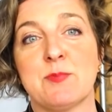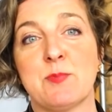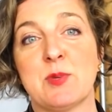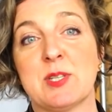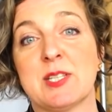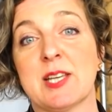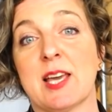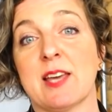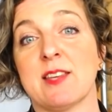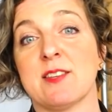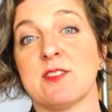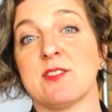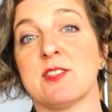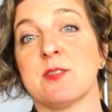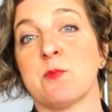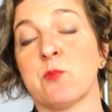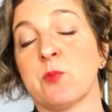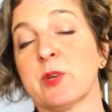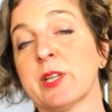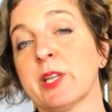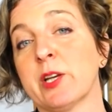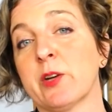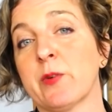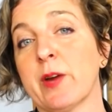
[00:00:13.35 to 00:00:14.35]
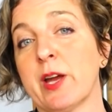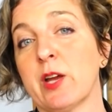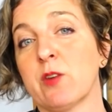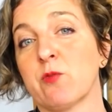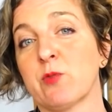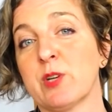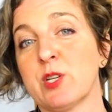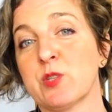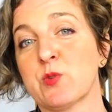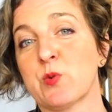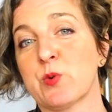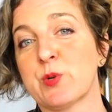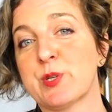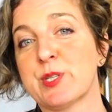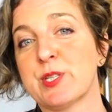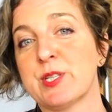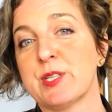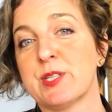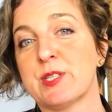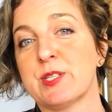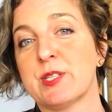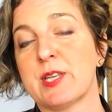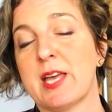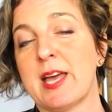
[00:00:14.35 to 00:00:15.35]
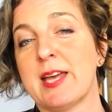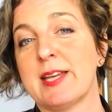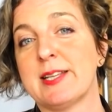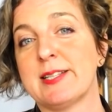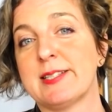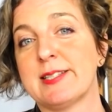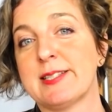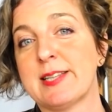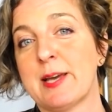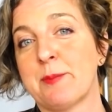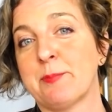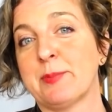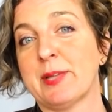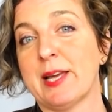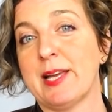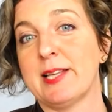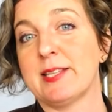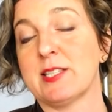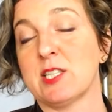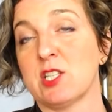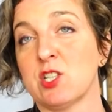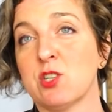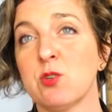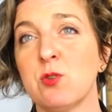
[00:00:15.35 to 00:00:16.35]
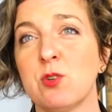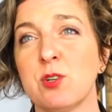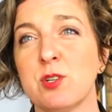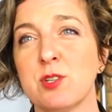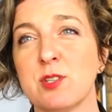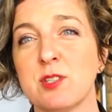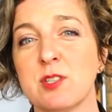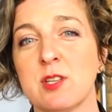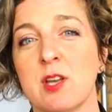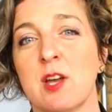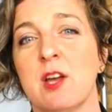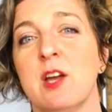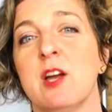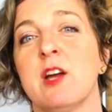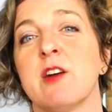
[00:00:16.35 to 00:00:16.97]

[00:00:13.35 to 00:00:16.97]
put together some really great resources and templates and tools